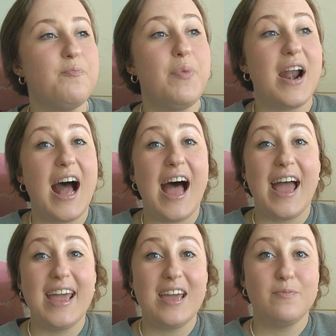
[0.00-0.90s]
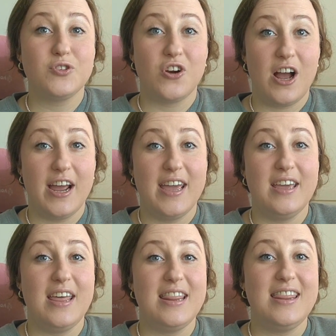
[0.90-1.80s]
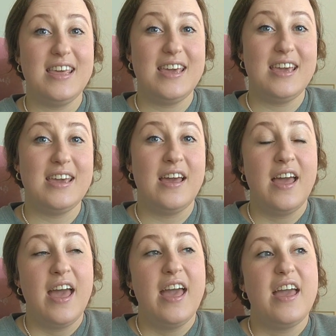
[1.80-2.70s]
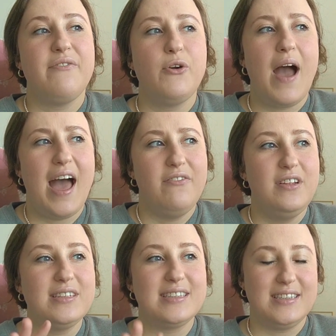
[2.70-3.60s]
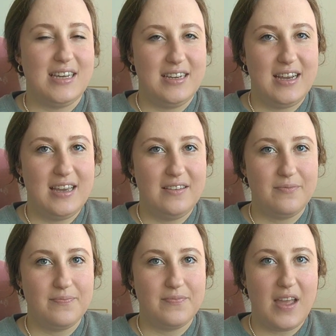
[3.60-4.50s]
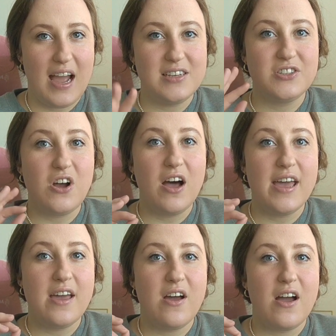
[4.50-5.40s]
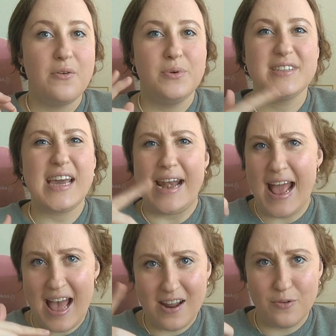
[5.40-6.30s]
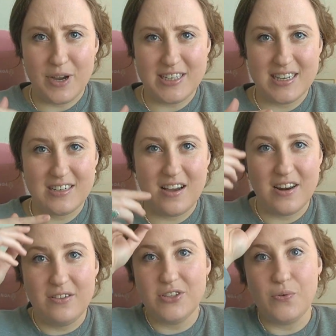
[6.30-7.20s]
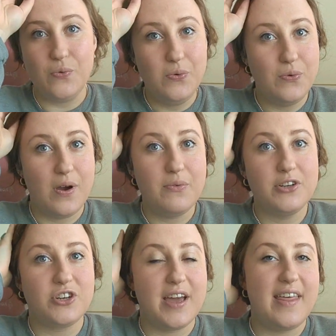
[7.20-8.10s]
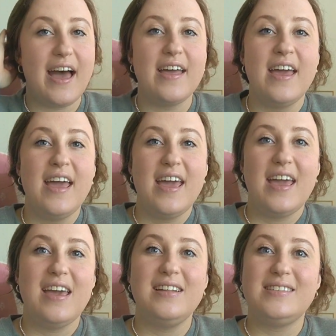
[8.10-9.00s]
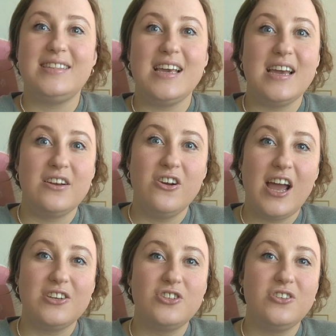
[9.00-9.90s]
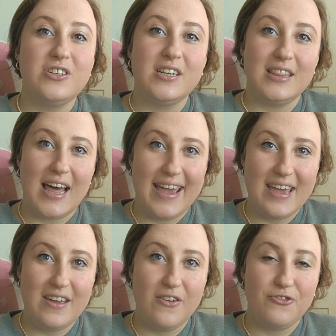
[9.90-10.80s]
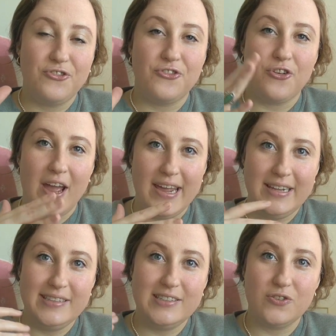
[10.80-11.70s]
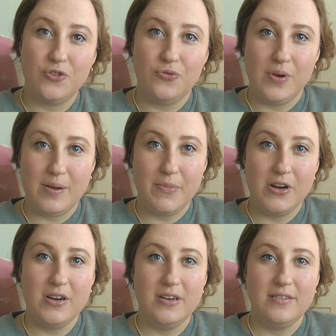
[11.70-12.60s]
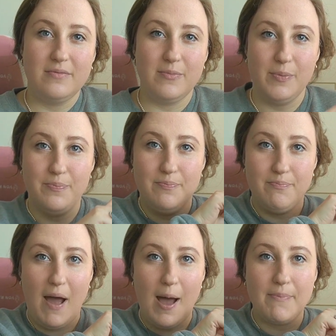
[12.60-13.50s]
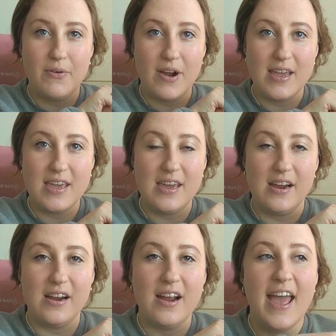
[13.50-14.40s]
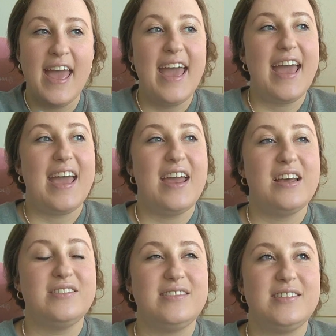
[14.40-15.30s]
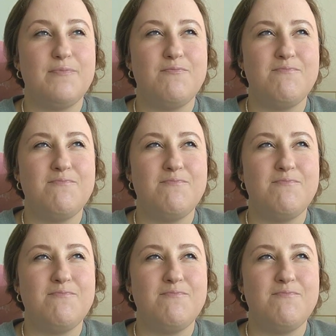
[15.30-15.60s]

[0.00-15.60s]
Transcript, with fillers: but I am trying the, if you haven't seen it, I saw it, it was like an ad on my TikTok and I was like, ooh, I wanna try that. It's the International Delight Friends Creamer. I'm gonna pop it right here. And it's